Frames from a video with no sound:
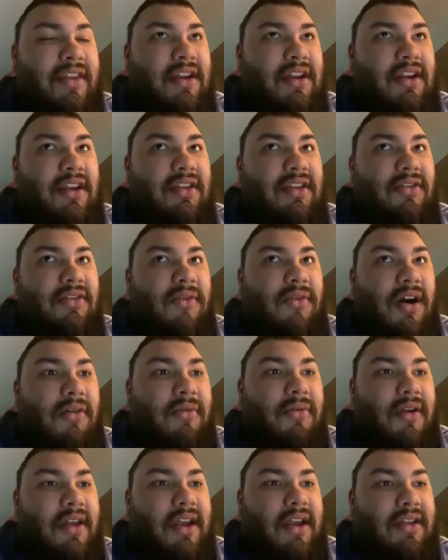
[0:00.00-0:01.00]
they either
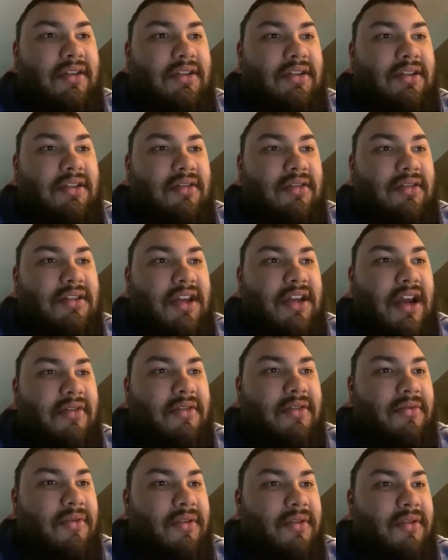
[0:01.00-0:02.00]
want Will Anderson or
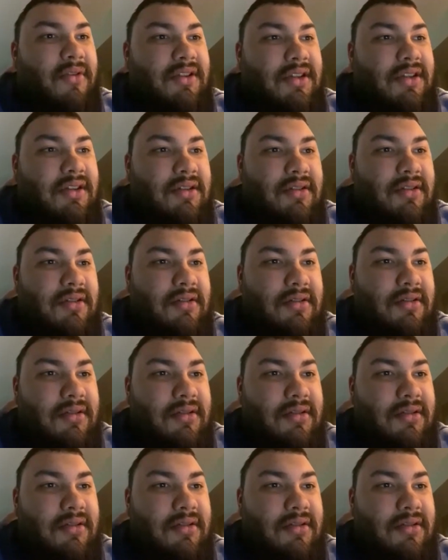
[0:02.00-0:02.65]
Tyree Wilson.